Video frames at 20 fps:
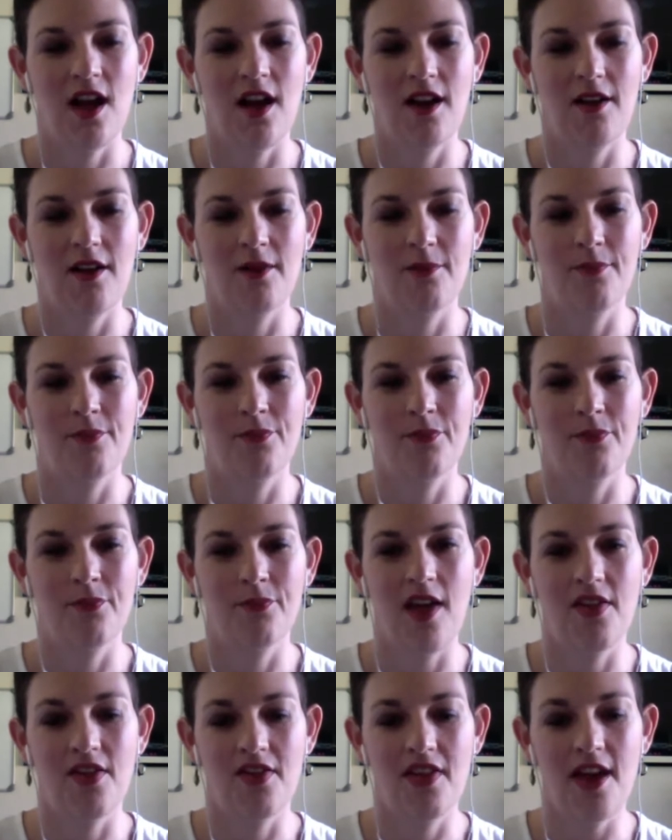
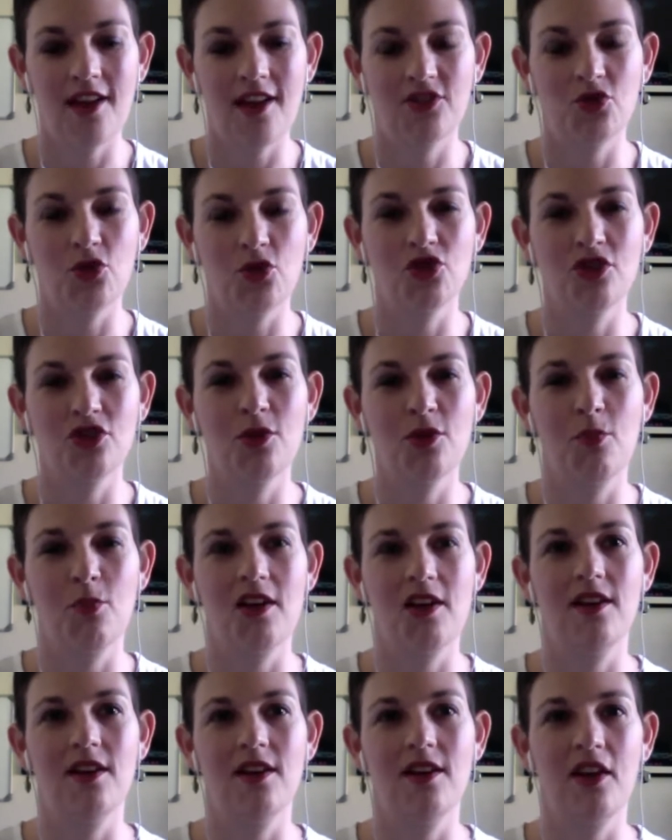And that's
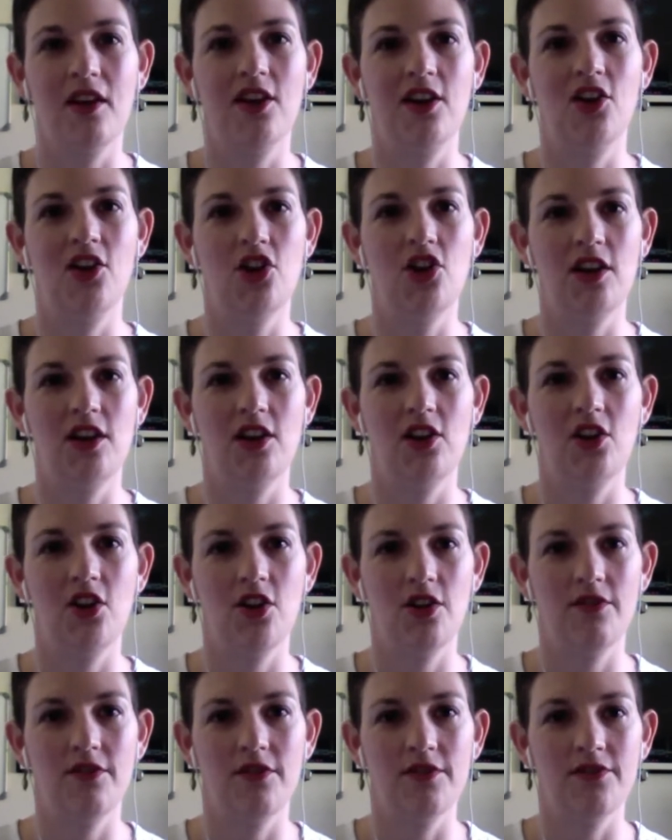also been a big learning
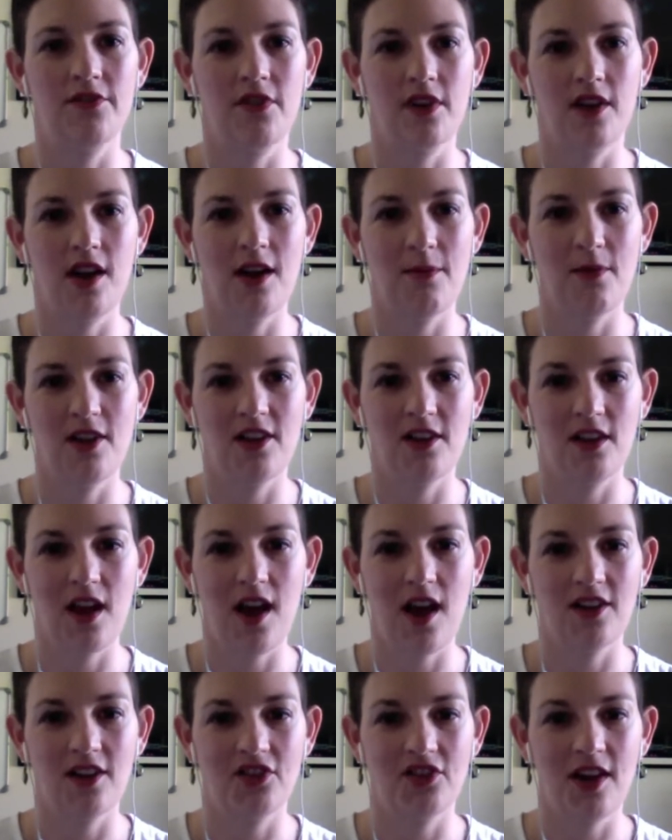curve of
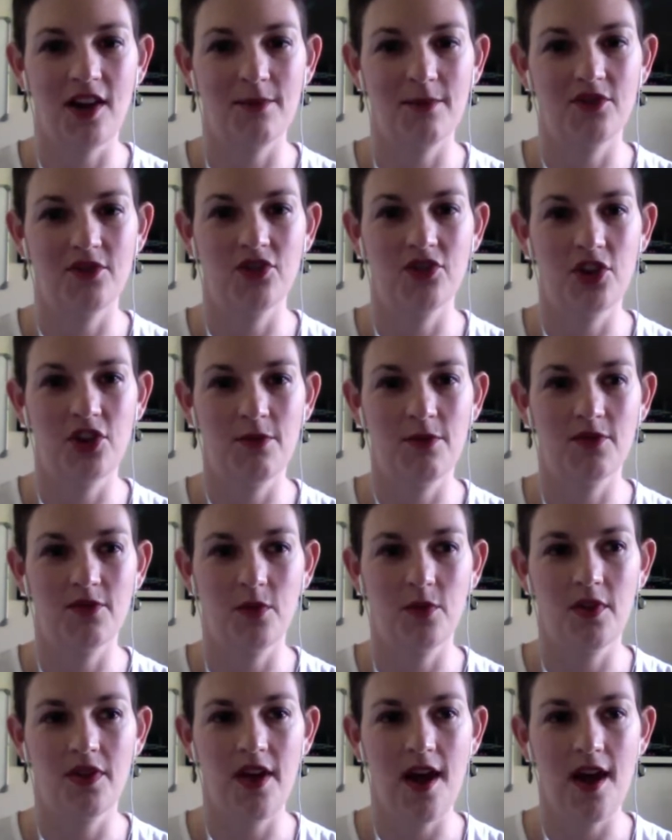how to come to terms
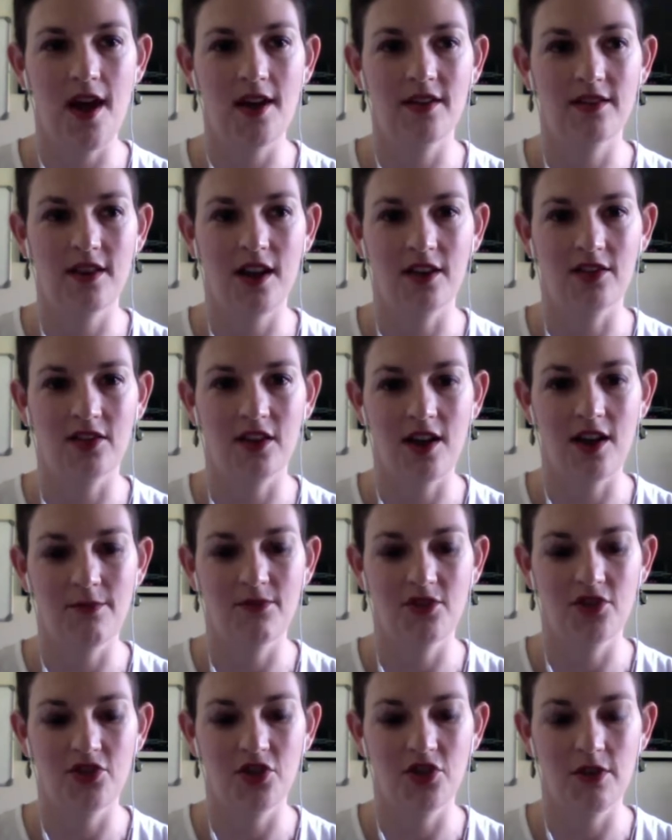with that, how to come
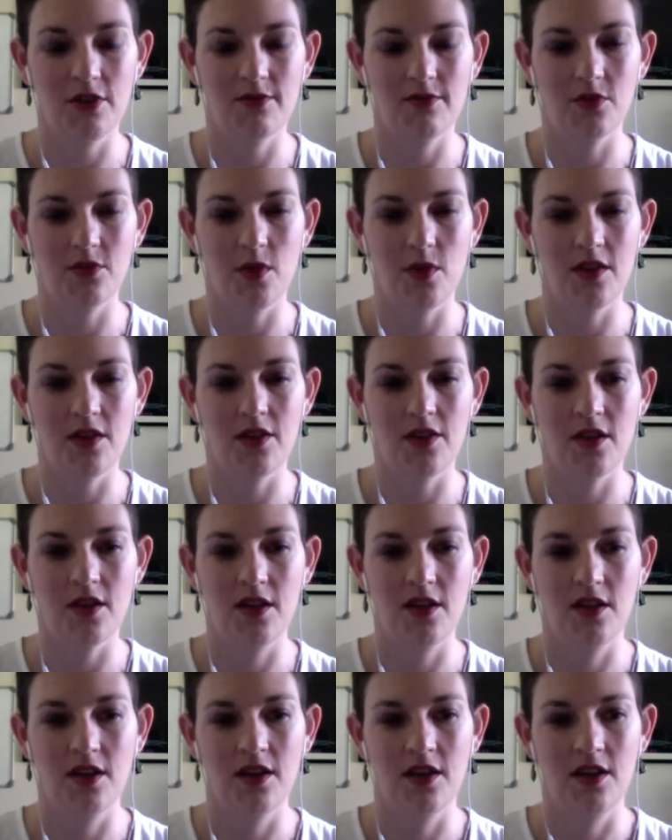to terms with,
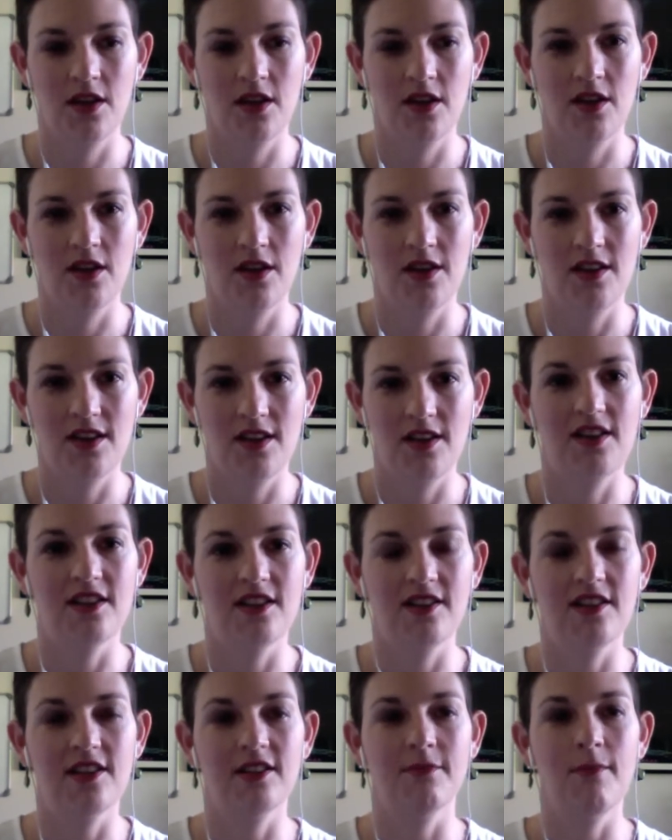
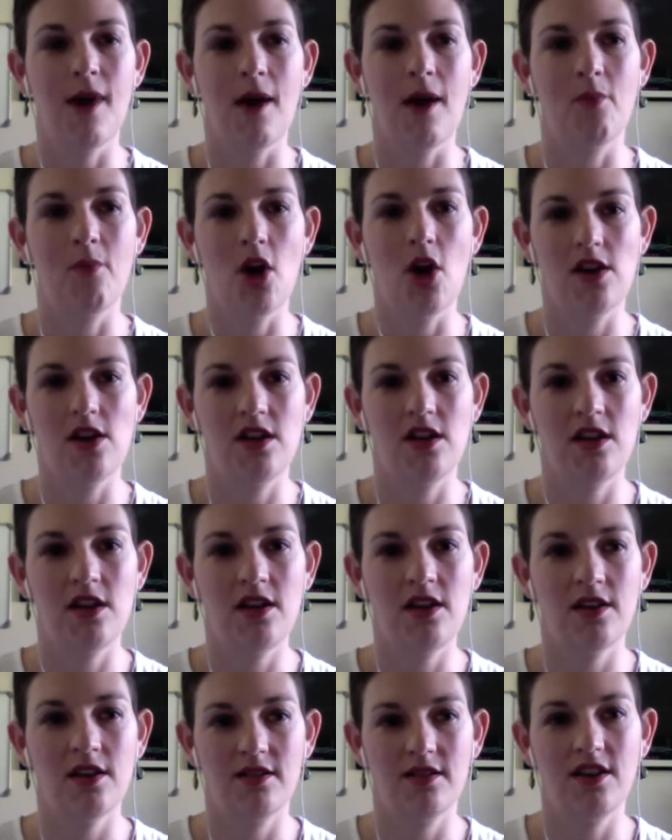this is my
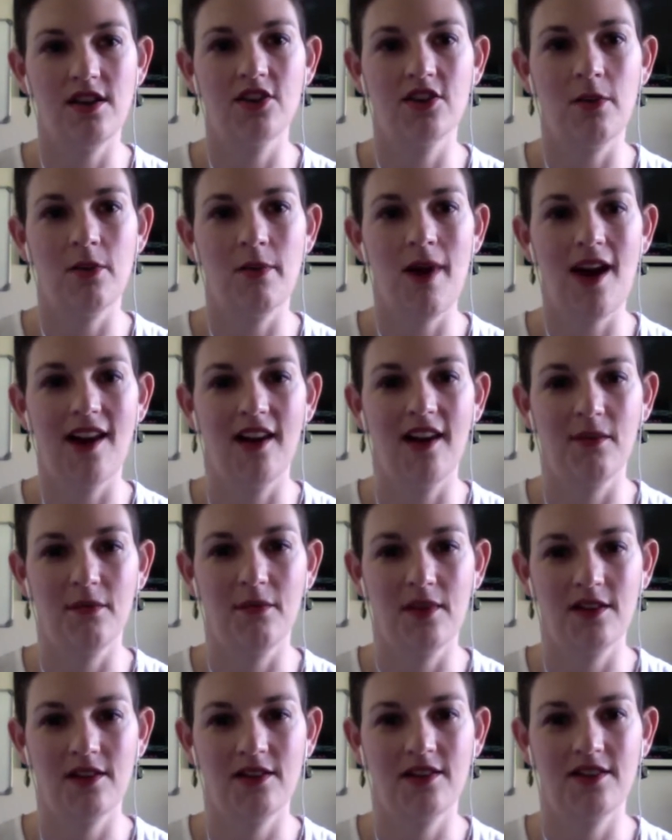body, these are my
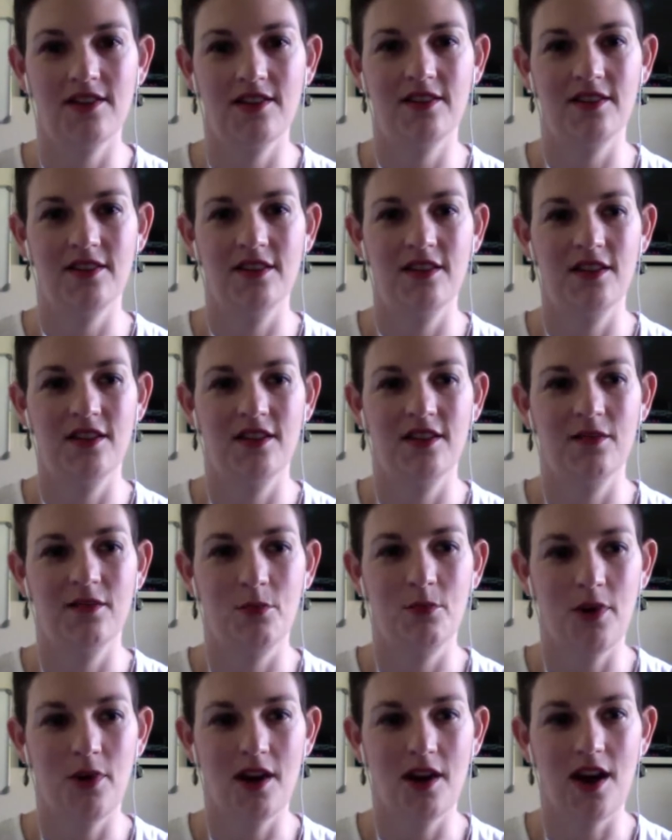limits,
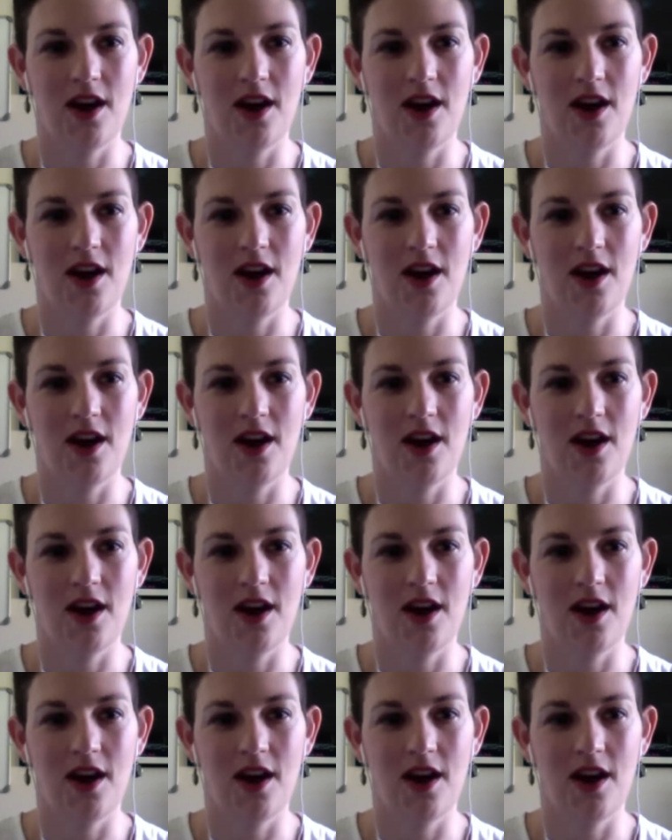but